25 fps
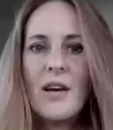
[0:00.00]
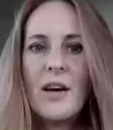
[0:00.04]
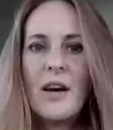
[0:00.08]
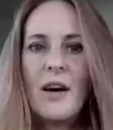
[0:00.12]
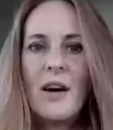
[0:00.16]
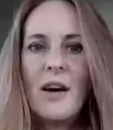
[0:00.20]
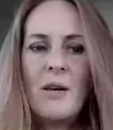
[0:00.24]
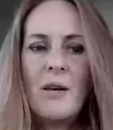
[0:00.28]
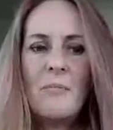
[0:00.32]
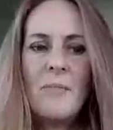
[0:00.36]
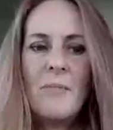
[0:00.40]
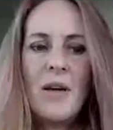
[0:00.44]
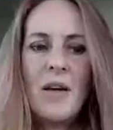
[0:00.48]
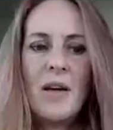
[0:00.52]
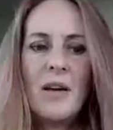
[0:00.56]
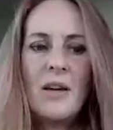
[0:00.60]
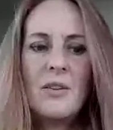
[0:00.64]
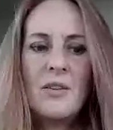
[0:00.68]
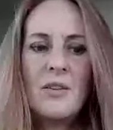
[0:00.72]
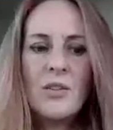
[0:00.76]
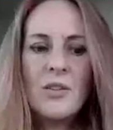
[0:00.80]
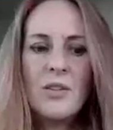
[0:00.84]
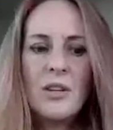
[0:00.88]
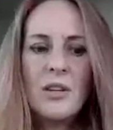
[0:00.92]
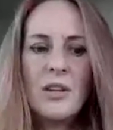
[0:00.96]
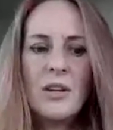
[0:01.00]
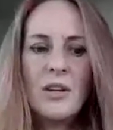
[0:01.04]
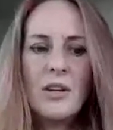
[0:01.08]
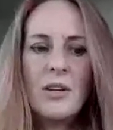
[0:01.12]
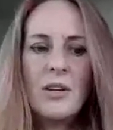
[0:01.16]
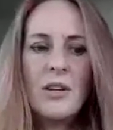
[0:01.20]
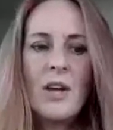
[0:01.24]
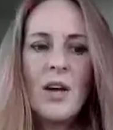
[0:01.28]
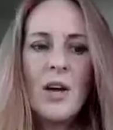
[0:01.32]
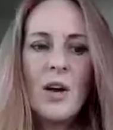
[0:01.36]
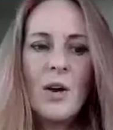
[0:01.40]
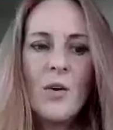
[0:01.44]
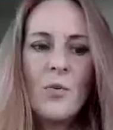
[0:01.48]
And
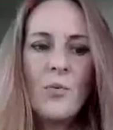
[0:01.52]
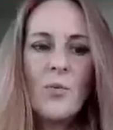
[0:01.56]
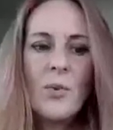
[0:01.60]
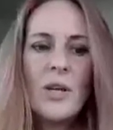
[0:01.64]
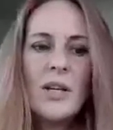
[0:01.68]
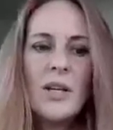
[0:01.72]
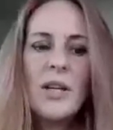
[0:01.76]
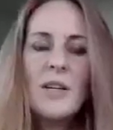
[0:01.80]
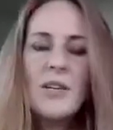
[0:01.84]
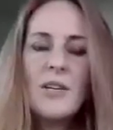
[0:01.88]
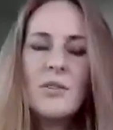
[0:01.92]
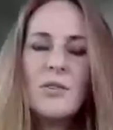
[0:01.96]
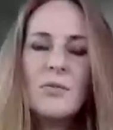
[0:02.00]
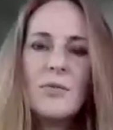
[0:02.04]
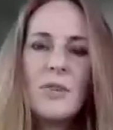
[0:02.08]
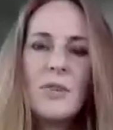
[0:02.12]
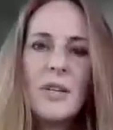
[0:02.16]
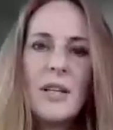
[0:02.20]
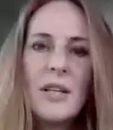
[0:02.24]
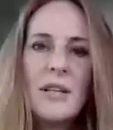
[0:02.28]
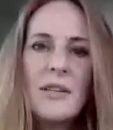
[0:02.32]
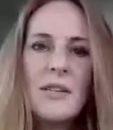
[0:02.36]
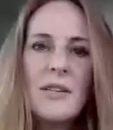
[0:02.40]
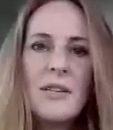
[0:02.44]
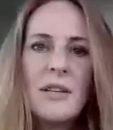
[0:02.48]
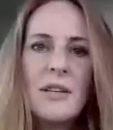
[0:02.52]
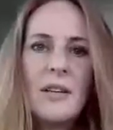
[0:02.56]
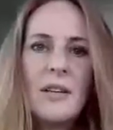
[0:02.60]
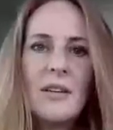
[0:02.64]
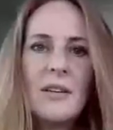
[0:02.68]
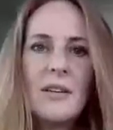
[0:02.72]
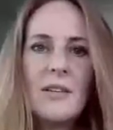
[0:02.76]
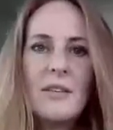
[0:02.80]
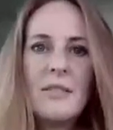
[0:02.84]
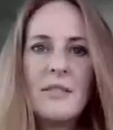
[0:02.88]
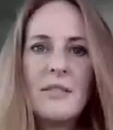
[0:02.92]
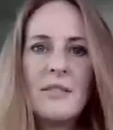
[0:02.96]
we need to really dig